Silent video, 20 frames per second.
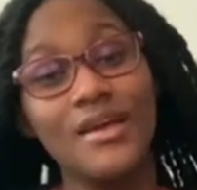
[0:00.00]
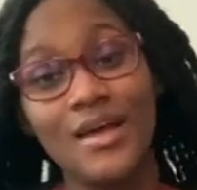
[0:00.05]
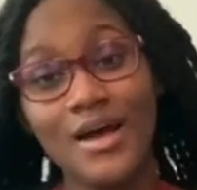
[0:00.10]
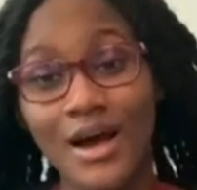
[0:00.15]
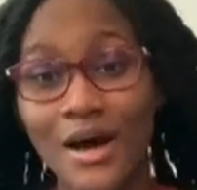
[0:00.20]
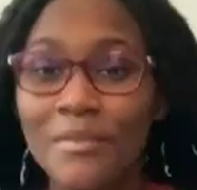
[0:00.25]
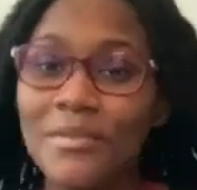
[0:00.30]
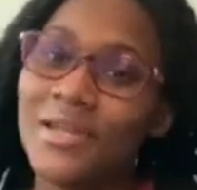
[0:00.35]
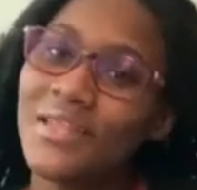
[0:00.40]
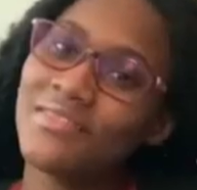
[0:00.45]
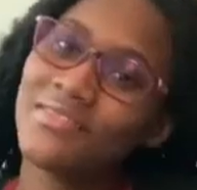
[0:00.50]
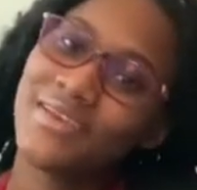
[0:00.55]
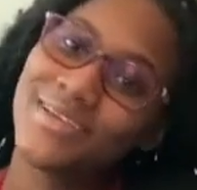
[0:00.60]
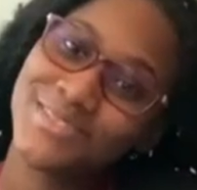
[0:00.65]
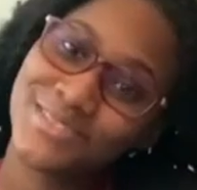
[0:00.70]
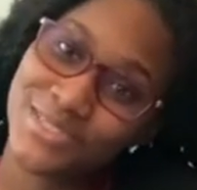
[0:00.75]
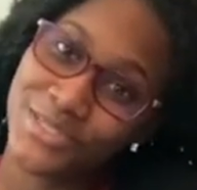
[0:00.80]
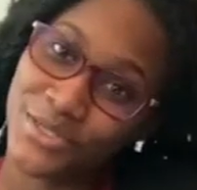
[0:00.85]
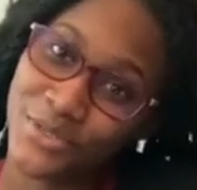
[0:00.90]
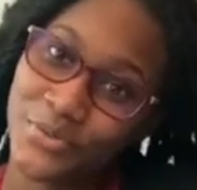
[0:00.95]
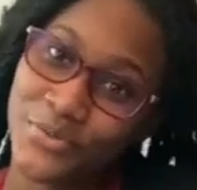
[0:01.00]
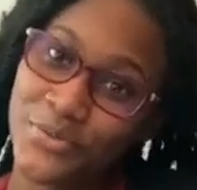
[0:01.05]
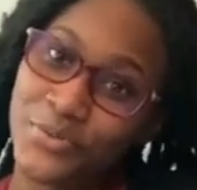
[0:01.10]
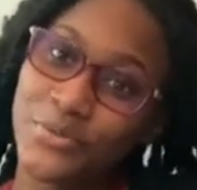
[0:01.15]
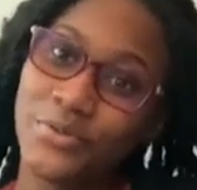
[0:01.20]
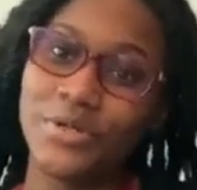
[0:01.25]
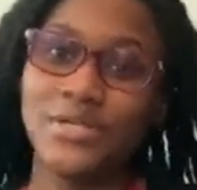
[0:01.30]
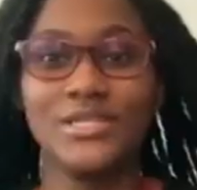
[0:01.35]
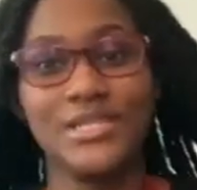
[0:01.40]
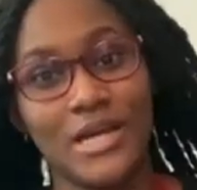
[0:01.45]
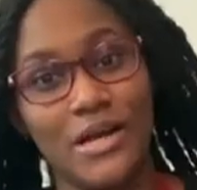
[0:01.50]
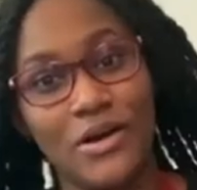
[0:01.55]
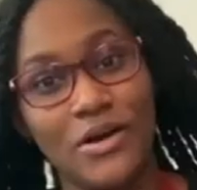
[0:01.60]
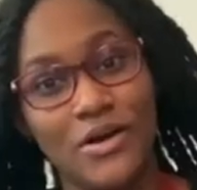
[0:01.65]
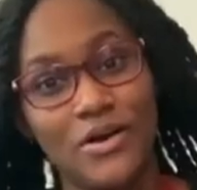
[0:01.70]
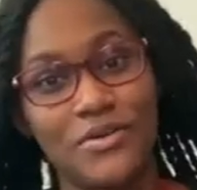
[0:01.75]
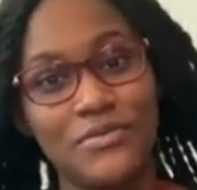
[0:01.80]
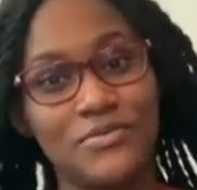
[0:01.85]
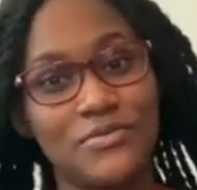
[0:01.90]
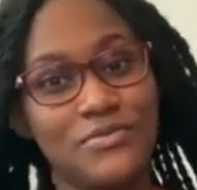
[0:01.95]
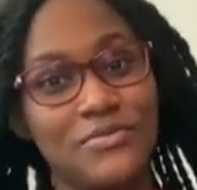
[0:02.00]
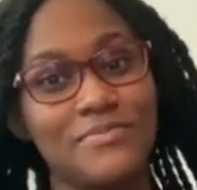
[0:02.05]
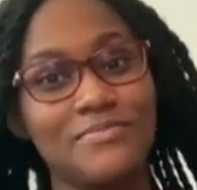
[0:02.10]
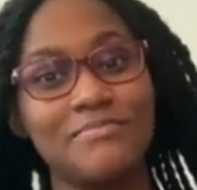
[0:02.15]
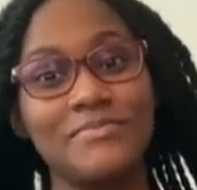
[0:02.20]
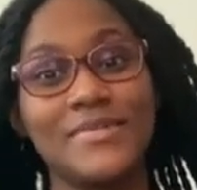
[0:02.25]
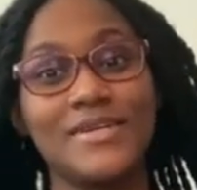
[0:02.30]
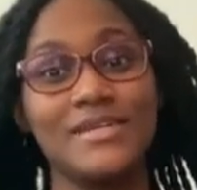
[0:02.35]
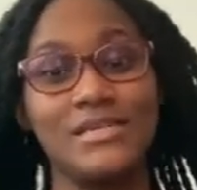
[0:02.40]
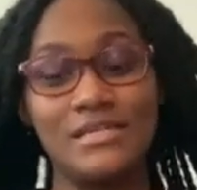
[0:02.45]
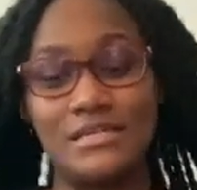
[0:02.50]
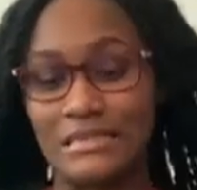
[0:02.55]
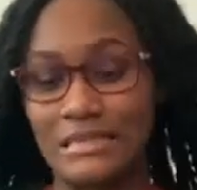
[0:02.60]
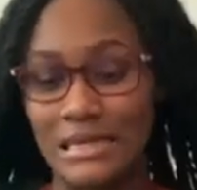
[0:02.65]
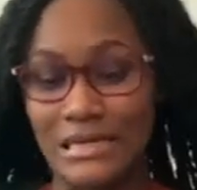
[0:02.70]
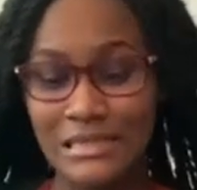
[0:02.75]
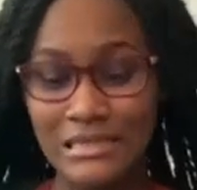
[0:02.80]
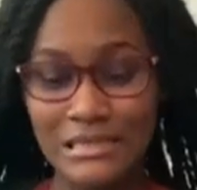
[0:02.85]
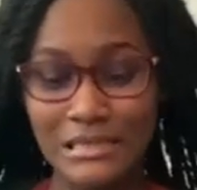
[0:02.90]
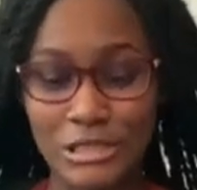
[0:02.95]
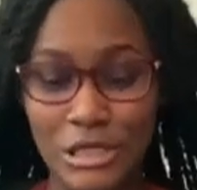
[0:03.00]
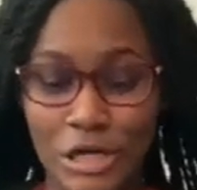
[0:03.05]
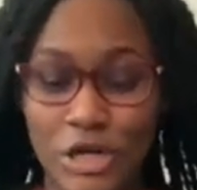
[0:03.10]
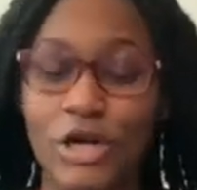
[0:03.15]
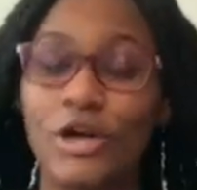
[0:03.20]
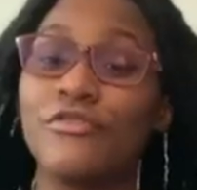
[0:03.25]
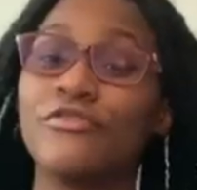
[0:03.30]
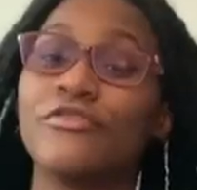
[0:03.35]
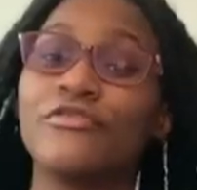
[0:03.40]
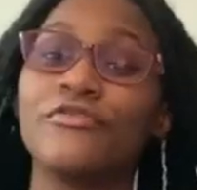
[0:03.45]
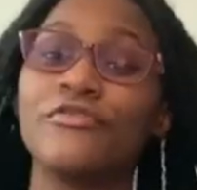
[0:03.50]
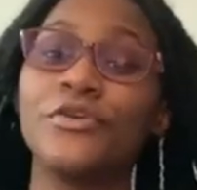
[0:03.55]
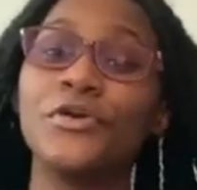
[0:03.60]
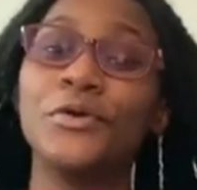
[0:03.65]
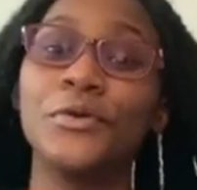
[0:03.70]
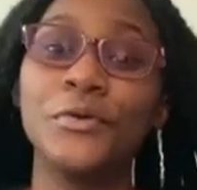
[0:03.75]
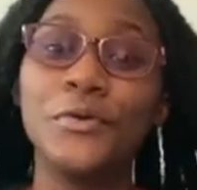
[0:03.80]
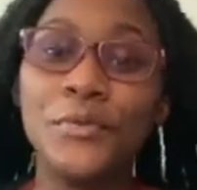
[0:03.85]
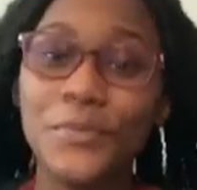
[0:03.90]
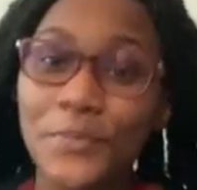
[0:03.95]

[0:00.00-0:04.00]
how many things can you check off because i can check off a few